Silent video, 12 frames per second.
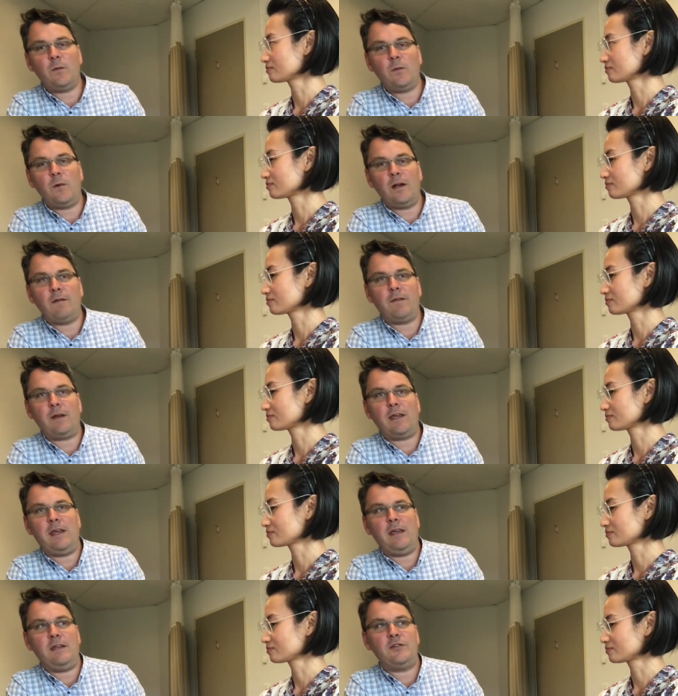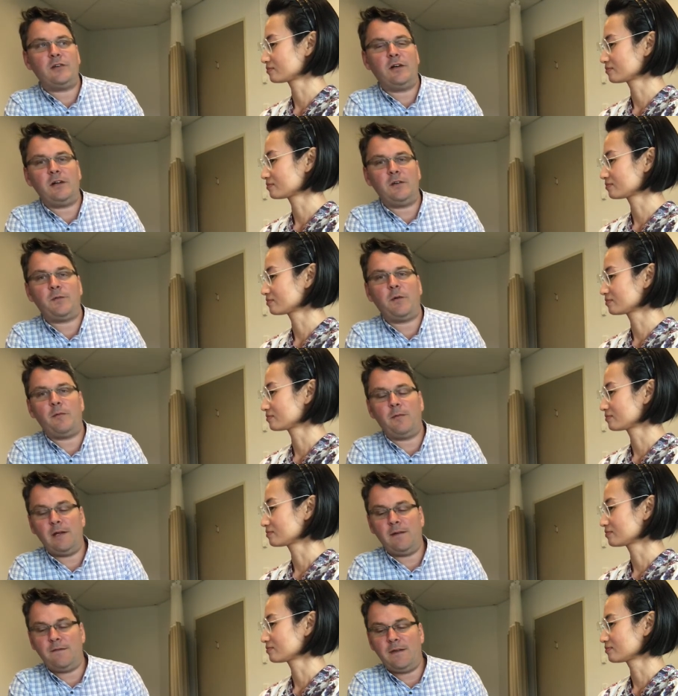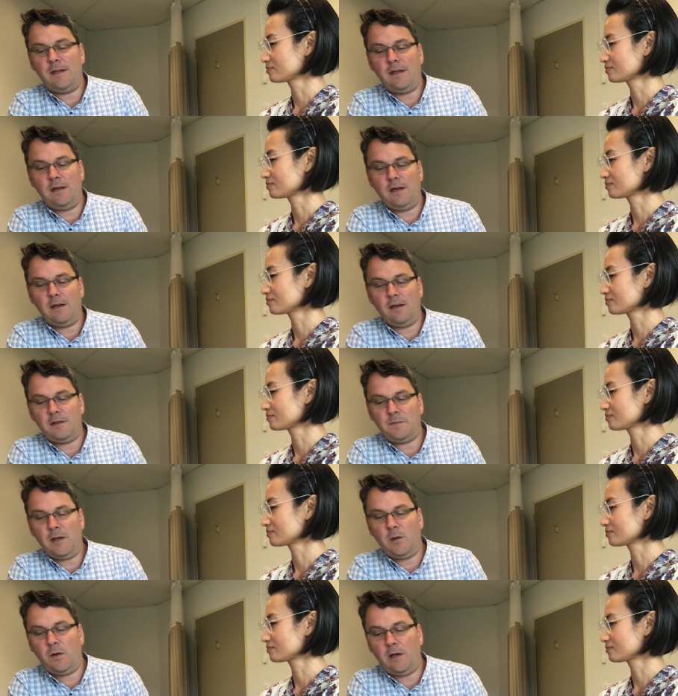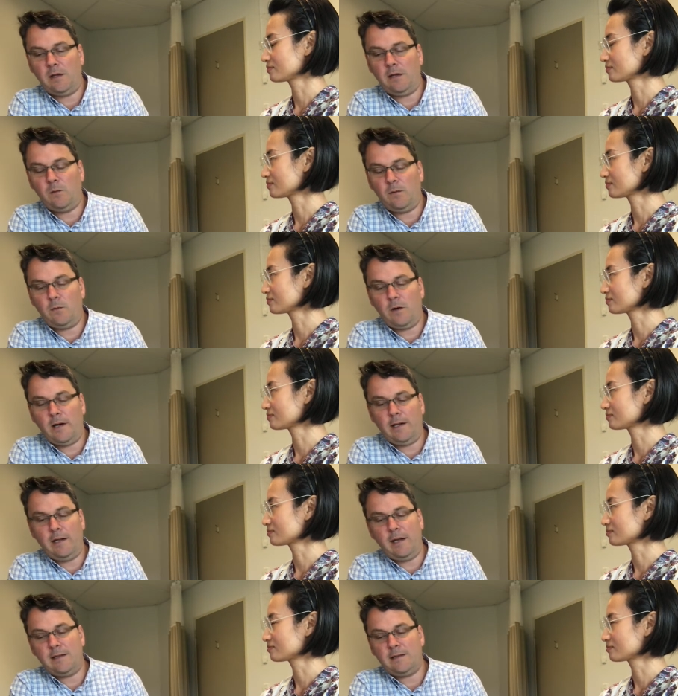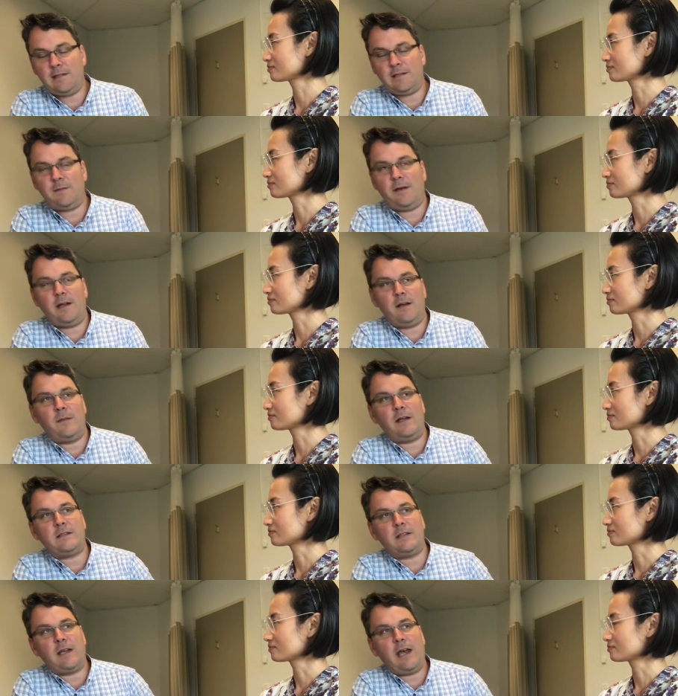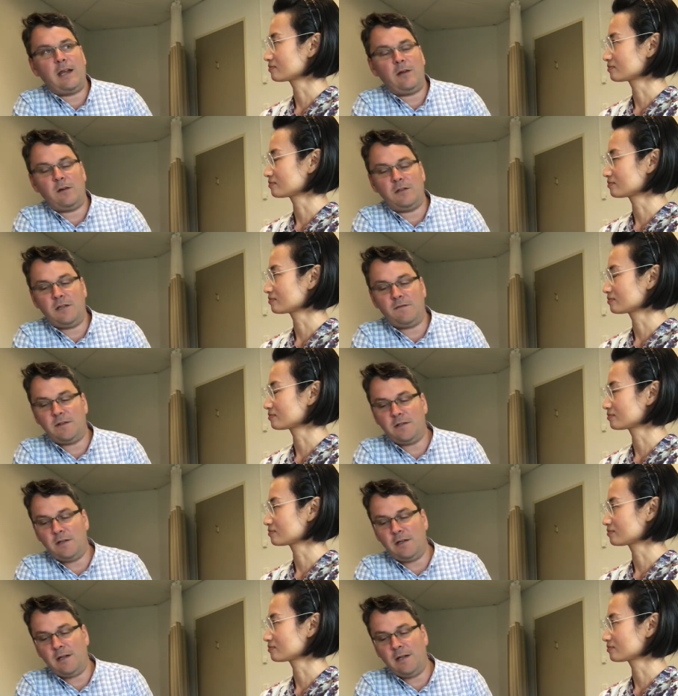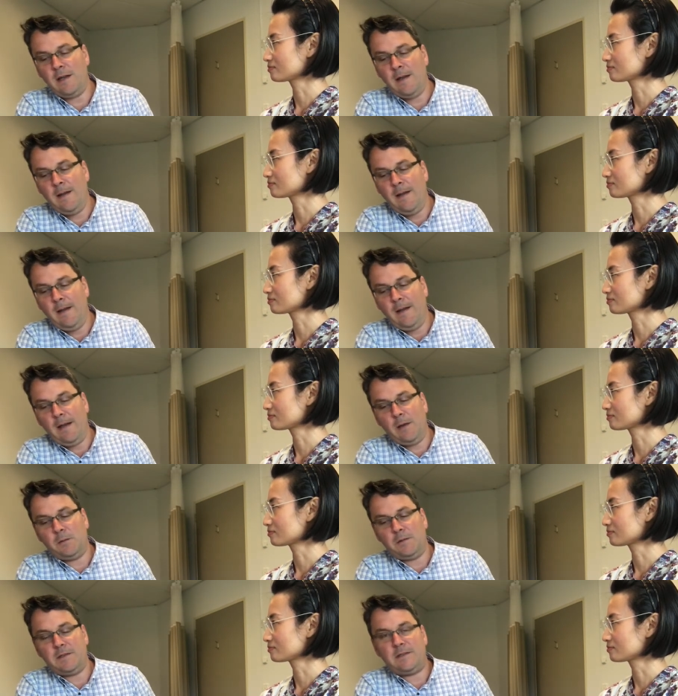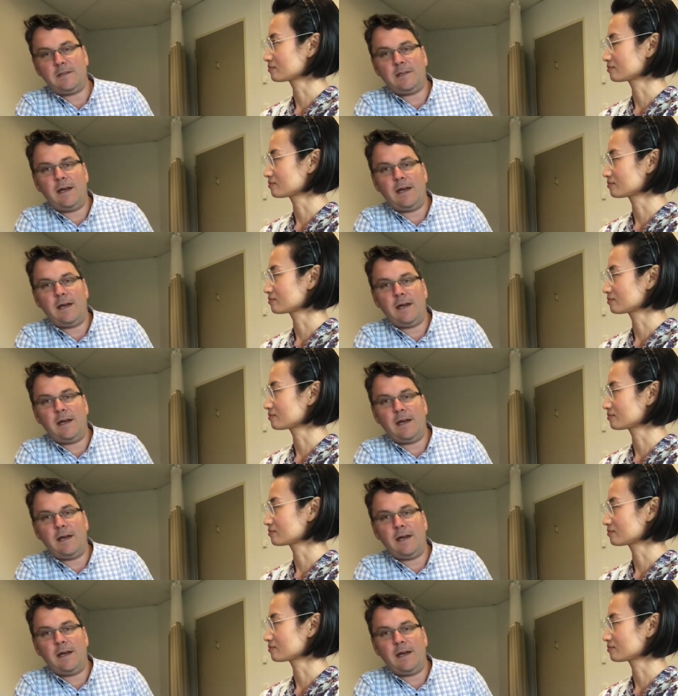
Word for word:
Speaker 1: one of the key trials probably of the year. It's been quite widely anticipated amongst the cardiology fraternity. It was